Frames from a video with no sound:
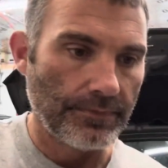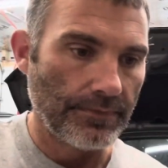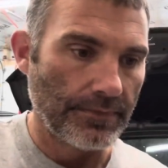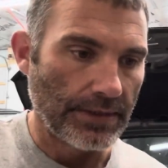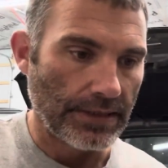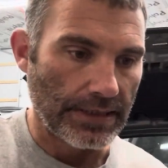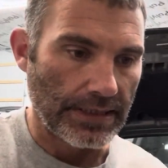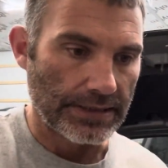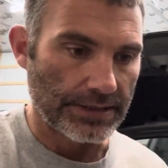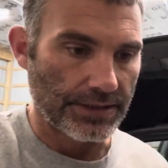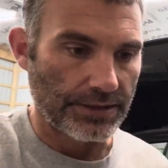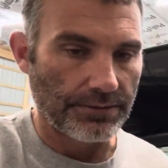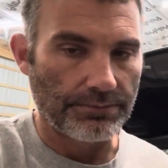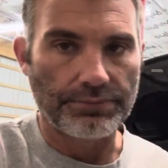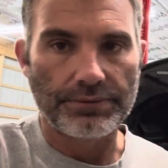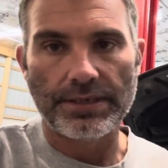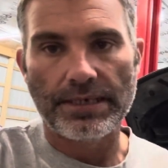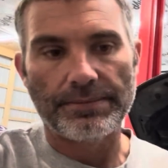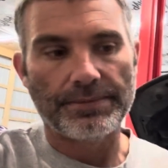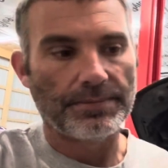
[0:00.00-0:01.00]
I guess could
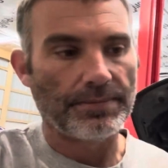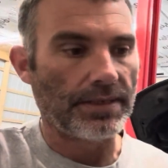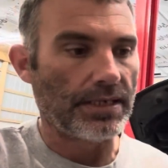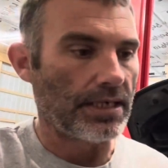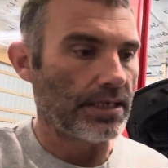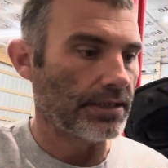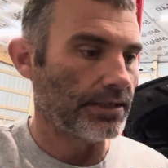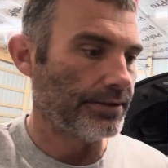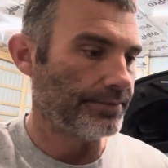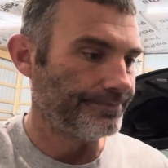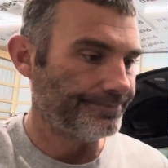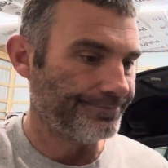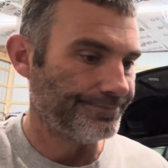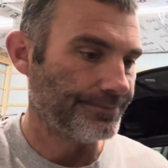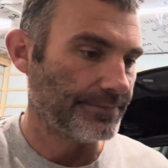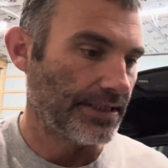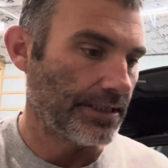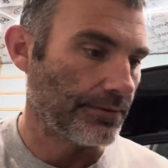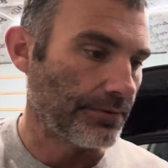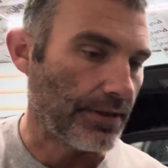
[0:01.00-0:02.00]
prime the block,
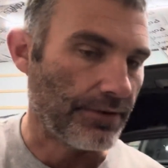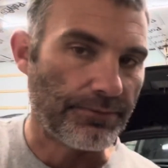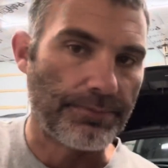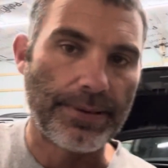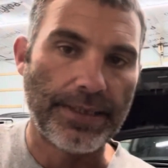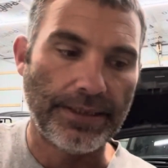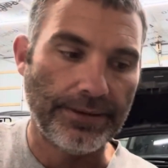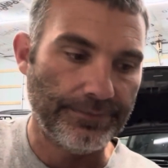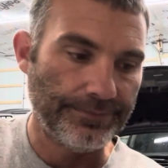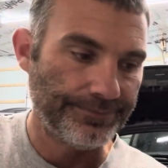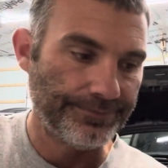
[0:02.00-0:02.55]
get it ready for paint.